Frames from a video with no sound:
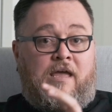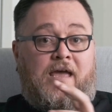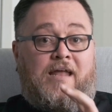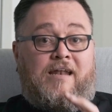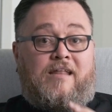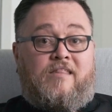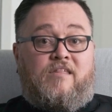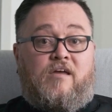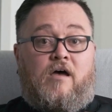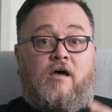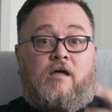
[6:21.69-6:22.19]

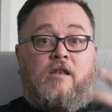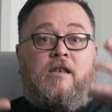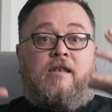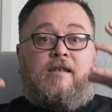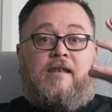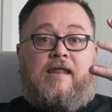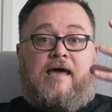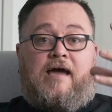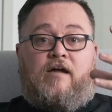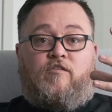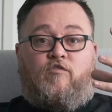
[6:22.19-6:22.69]
and it's
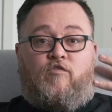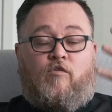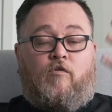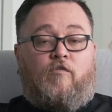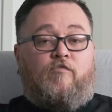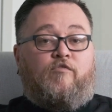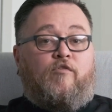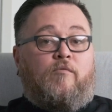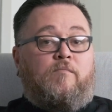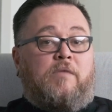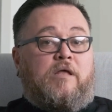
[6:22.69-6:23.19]
unnatural
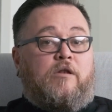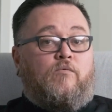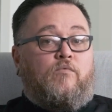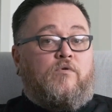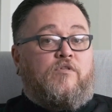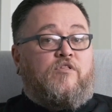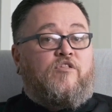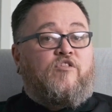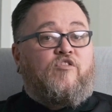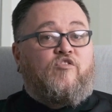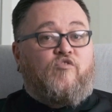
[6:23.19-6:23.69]
for me to
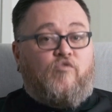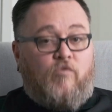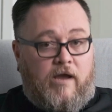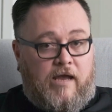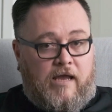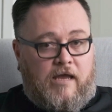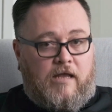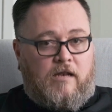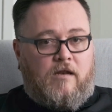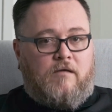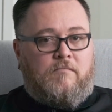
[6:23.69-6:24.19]

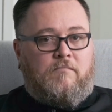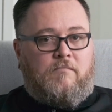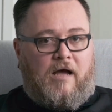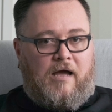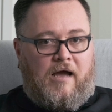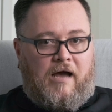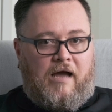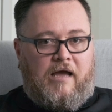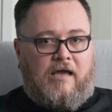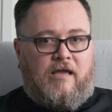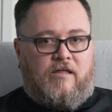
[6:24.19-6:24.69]
restrain my
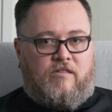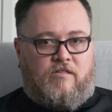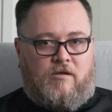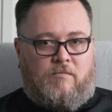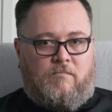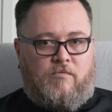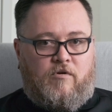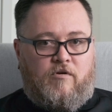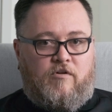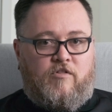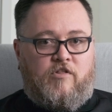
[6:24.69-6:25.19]
highest
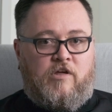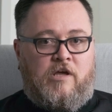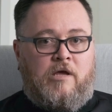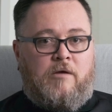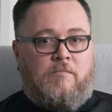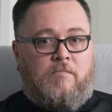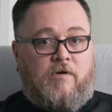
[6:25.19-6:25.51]
numbers,